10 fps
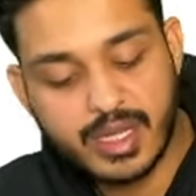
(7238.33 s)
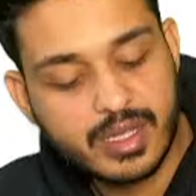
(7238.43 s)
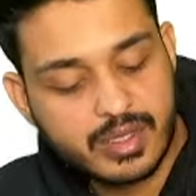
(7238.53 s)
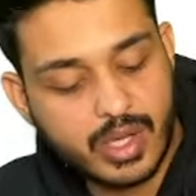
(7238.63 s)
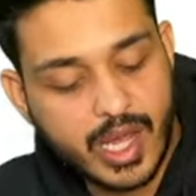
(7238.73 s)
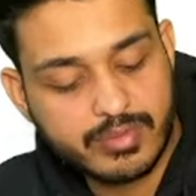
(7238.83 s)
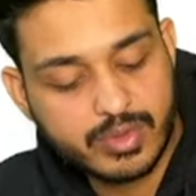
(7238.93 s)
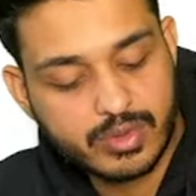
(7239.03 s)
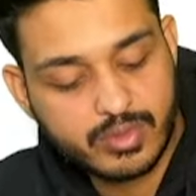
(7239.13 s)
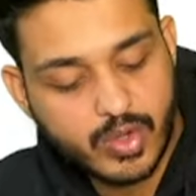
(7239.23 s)
You have to do
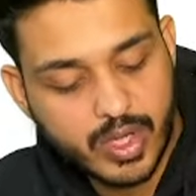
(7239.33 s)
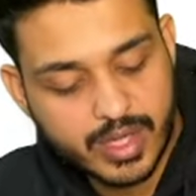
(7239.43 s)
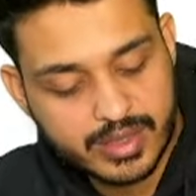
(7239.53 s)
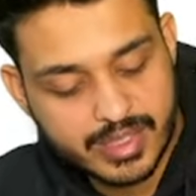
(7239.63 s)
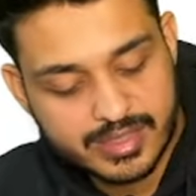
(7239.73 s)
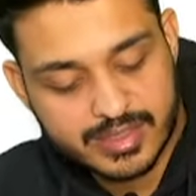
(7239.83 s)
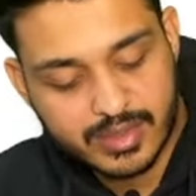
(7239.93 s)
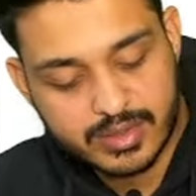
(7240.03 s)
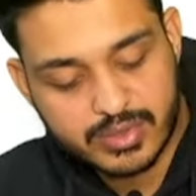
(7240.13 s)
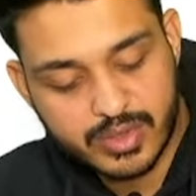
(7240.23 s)
what? This is
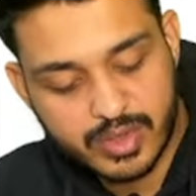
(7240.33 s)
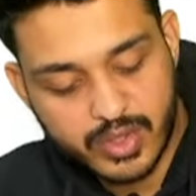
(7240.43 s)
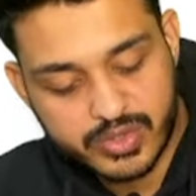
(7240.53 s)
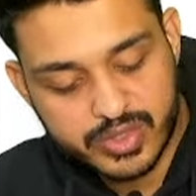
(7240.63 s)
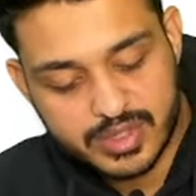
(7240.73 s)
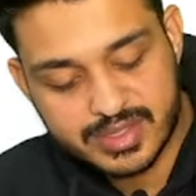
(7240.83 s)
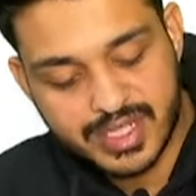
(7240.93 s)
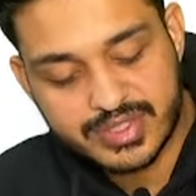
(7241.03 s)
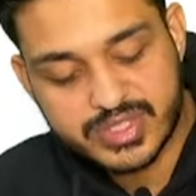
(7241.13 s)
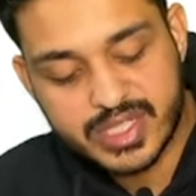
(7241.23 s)
also your question.
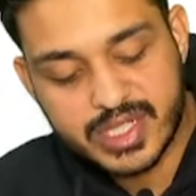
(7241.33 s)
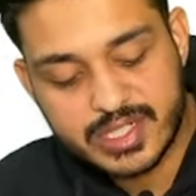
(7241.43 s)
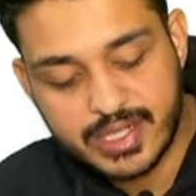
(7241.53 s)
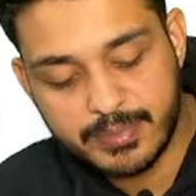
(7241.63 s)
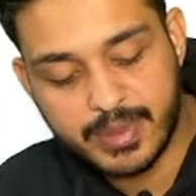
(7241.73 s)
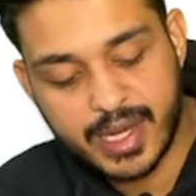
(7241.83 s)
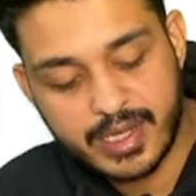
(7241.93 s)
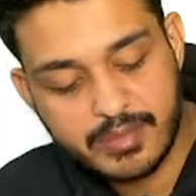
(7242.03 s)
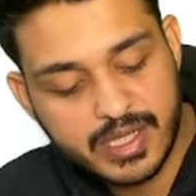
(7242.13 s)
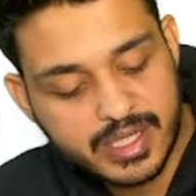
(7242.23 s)
Surgical
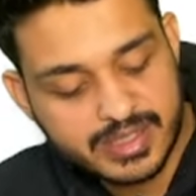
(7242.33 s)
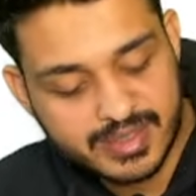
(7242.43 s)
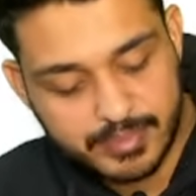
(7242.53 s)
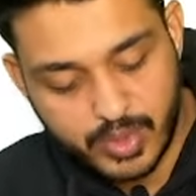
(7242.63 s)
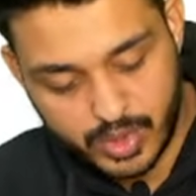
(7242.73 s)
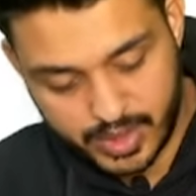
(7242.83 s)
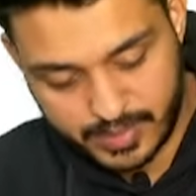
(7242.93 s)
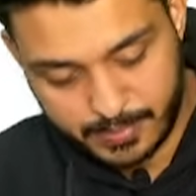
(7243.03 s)
debridement is important.